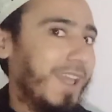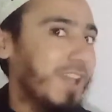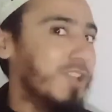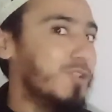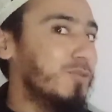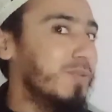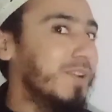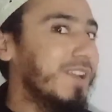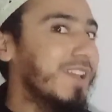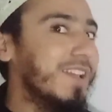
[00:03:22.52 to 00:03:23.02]

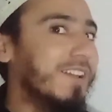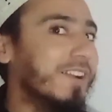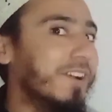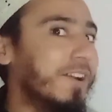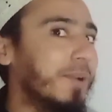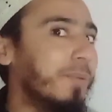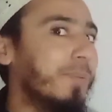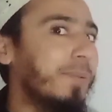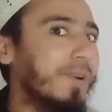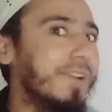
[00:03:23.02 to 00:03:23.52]
actually
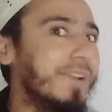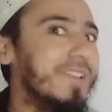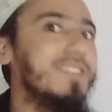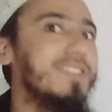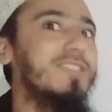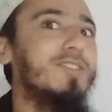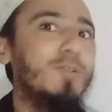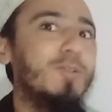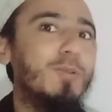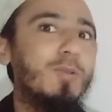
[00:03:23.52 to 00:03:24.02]

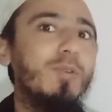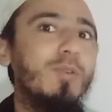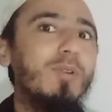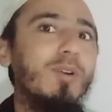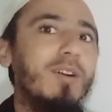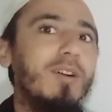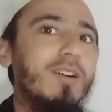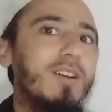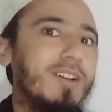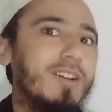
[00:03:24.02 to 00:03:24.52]
refers
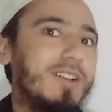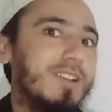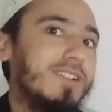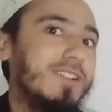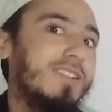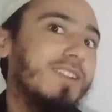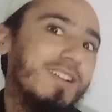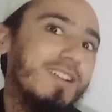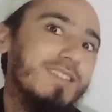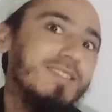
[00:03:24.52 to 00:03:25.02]
to
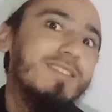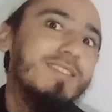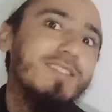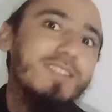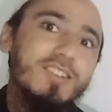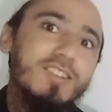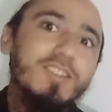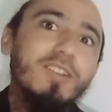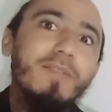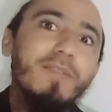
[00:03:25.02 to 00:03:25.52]

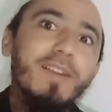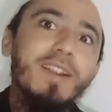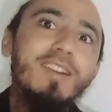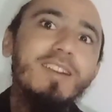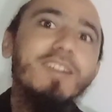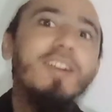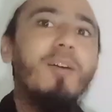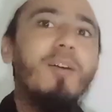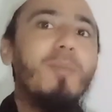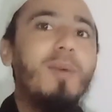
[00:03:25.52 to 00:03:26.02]

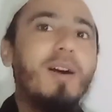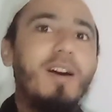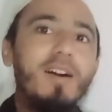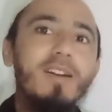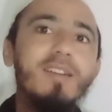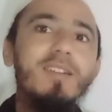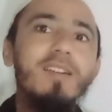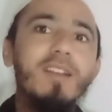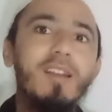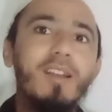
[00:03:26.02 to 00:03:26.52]
constituent
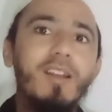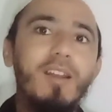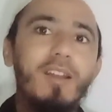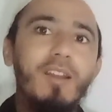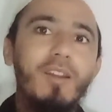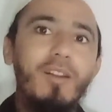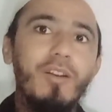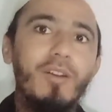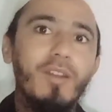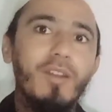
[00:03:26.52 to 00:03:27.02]
command,
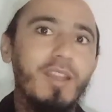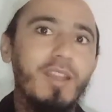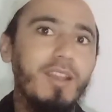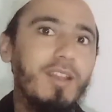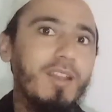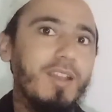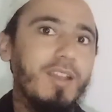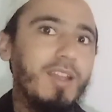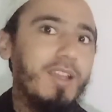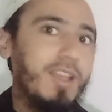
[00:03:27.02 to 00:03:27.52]

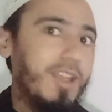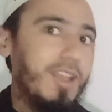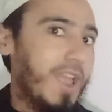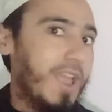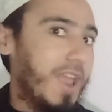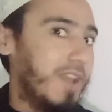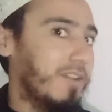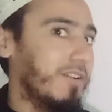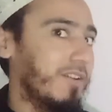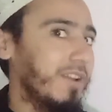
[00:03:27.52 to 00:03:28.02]

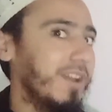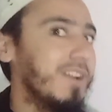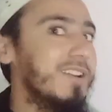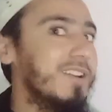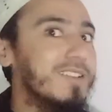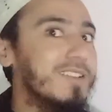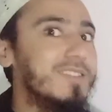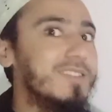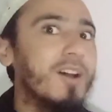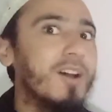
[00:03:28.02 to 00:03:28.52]
and
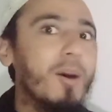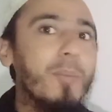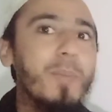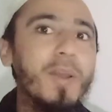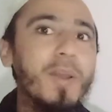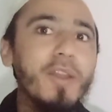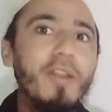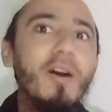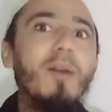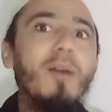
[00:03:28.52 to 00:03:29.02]
it is
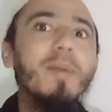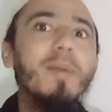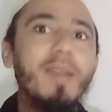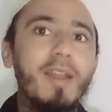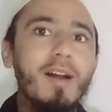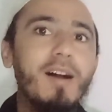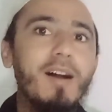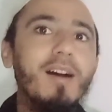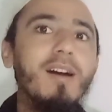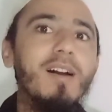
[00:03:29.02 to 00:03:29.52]
a
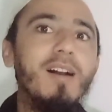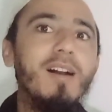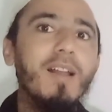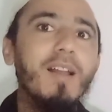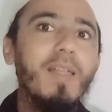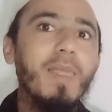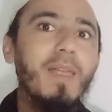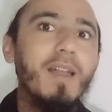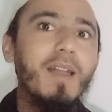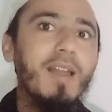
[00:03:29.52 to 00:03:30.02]

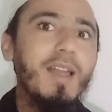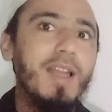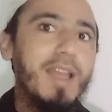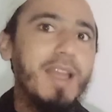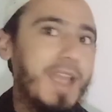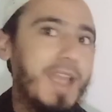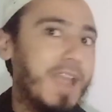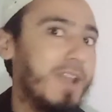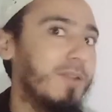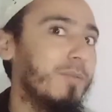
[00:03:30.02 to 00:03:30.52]
phenomena
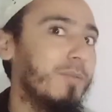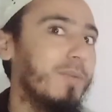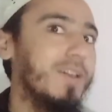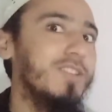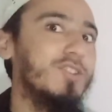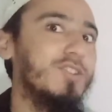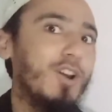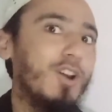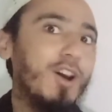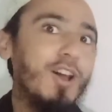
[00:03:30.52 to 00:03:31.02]
in
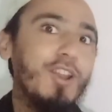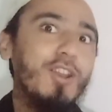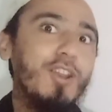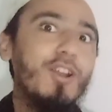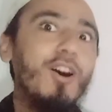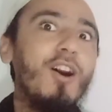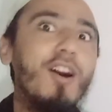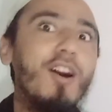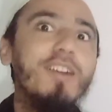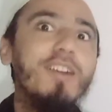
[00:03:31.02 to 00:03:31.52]
which a
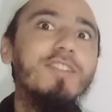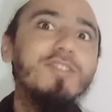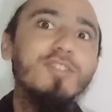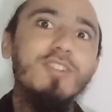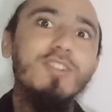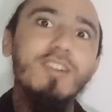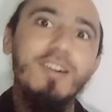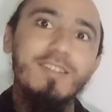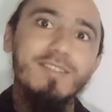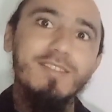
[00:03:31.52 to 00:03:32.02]

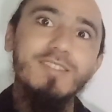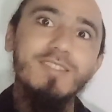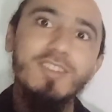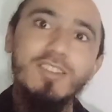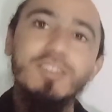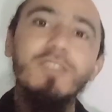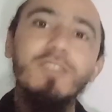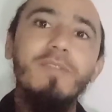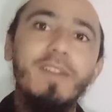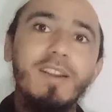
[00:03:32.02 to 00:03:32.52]
large
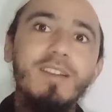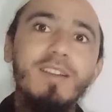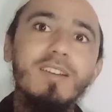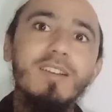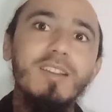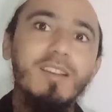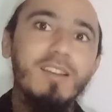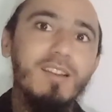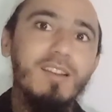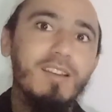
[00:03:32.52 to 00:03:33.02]

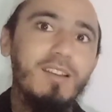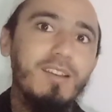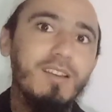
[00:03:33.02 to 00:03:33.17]
constituent